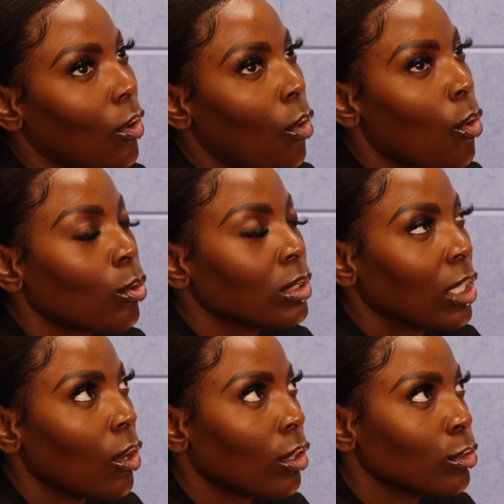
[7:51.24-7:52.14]

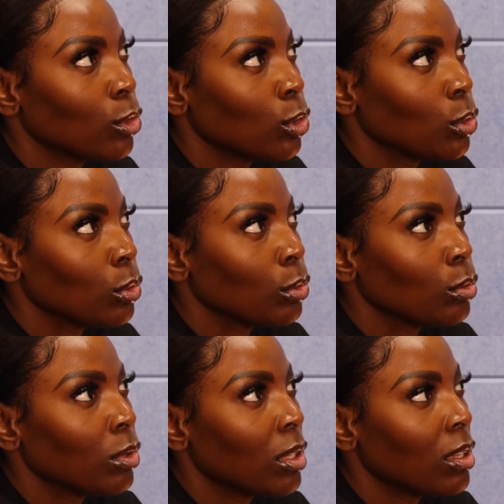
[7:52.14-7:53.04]
holding on
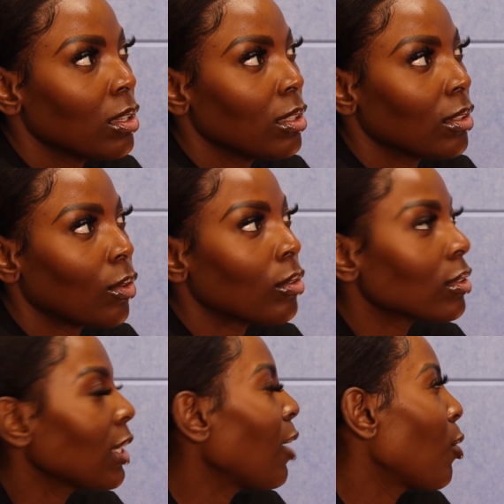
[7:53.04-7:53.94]
to,
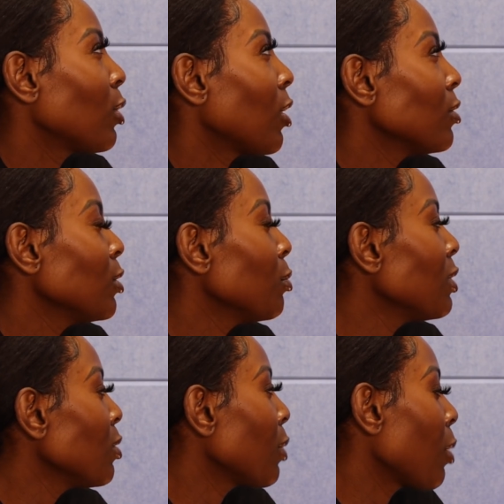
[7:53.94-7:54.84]
not holding on to,
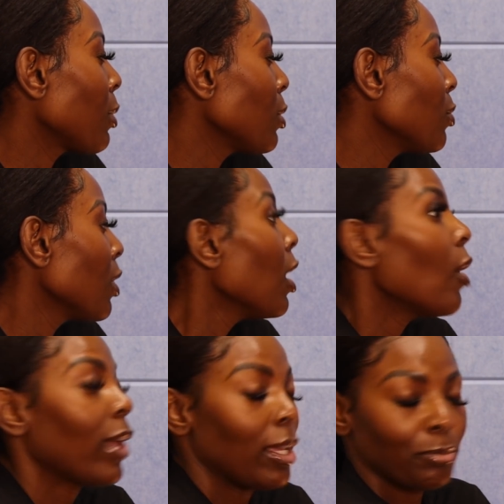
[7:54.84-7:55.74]
what's the word I want to use?
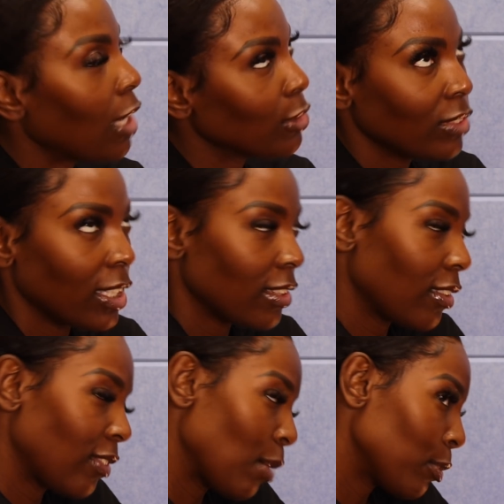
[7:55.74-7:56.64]
Okay, I'll just take this
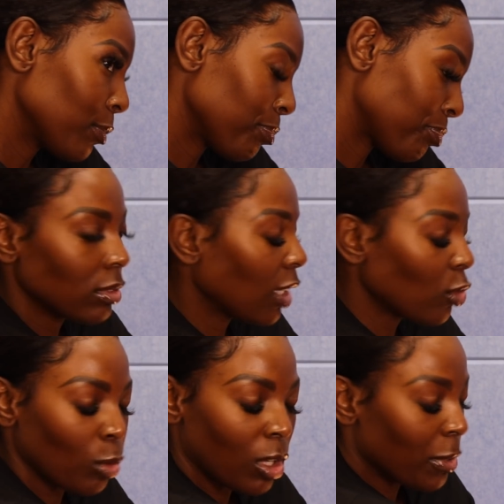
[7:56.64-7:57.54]
example.
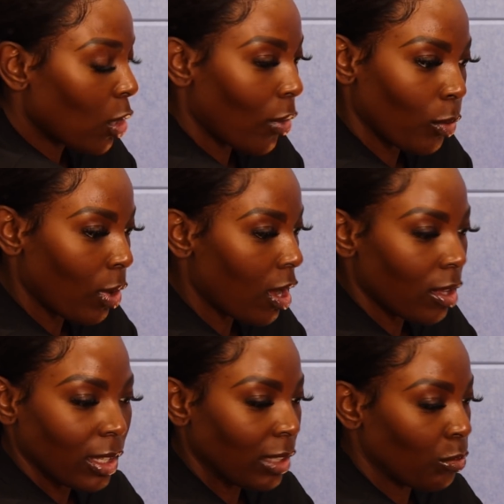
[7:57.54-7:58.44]
Things could be going
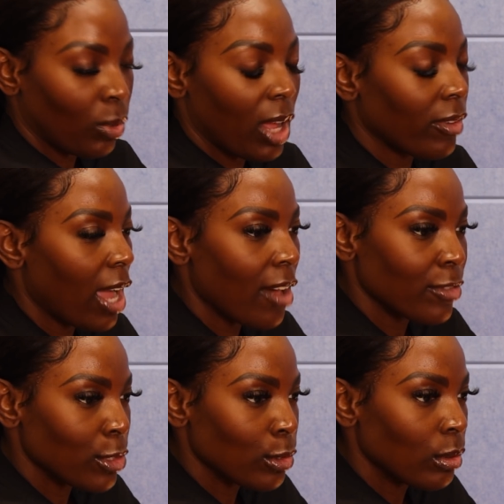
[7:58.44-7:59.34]
well in whatever
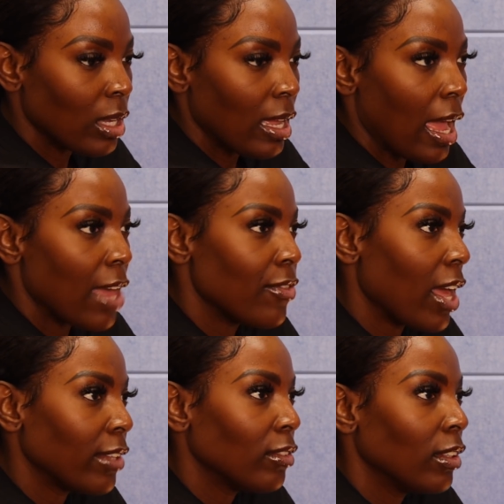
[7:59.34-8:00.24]
avenue, and
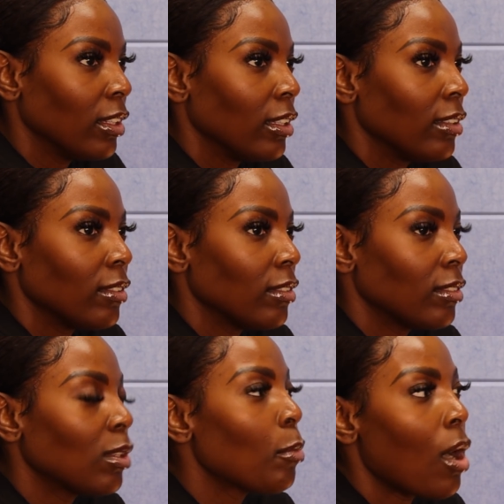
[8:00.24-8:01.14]
then
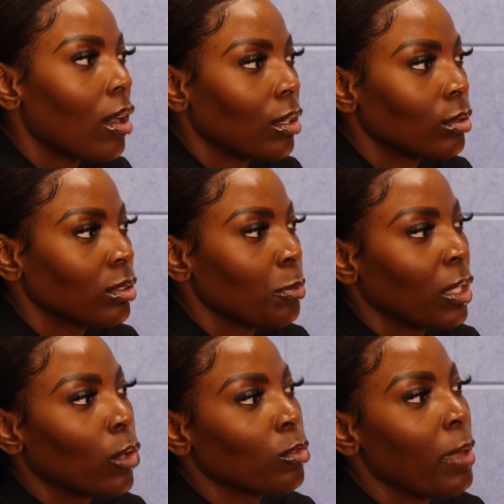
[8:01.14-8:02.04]
tomorrow
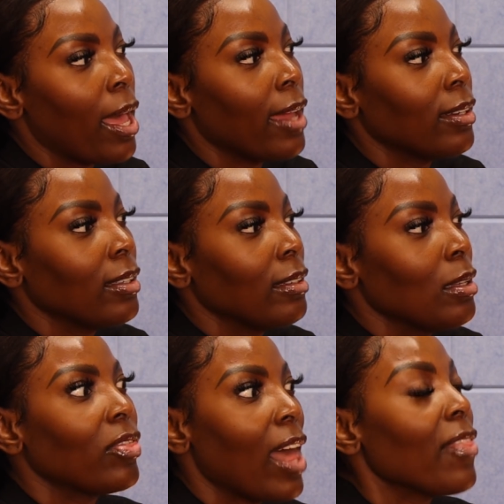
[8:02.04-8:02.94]
something goes bad.
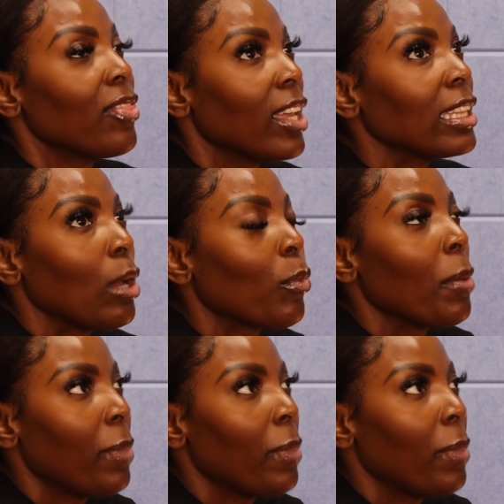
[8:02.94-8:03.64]
That thing that went